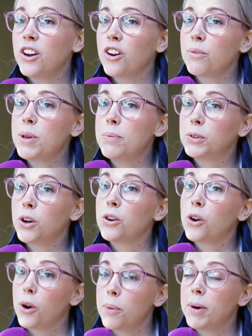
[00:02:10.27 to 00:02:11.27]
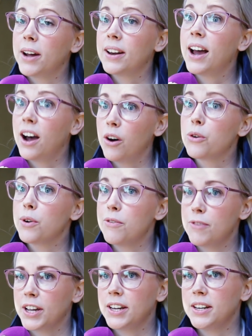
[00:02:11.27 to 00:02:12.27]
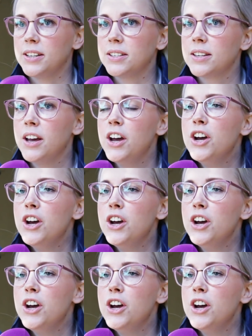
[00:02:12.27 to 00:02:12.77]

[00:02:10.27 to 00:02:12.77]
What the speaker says: a lot of people don't know about how horrific it is.